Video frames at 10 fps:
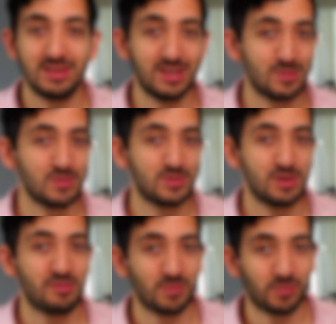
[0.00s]
This was
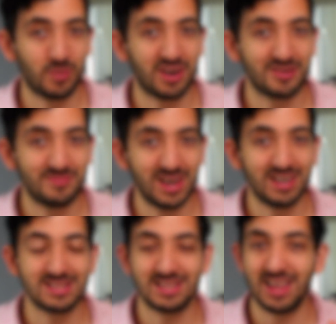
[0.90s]
Gio from Smart Home
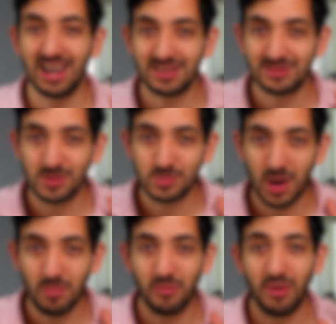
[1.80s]
Makers. Like and
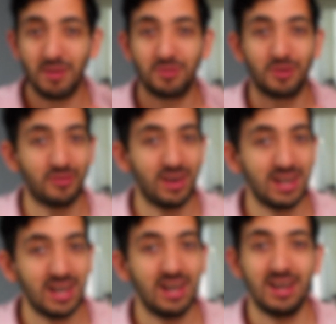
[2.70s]
subscribe if you haven't
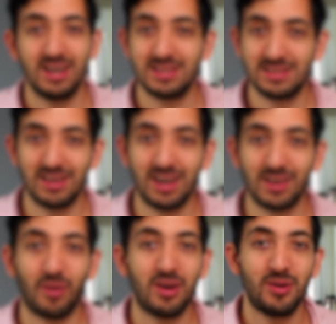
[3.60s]
already. See you
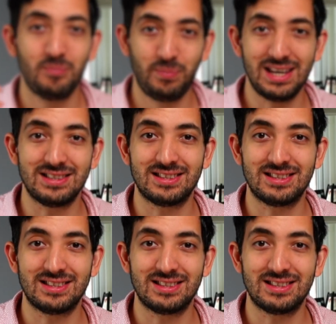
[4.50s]
next one. Peace.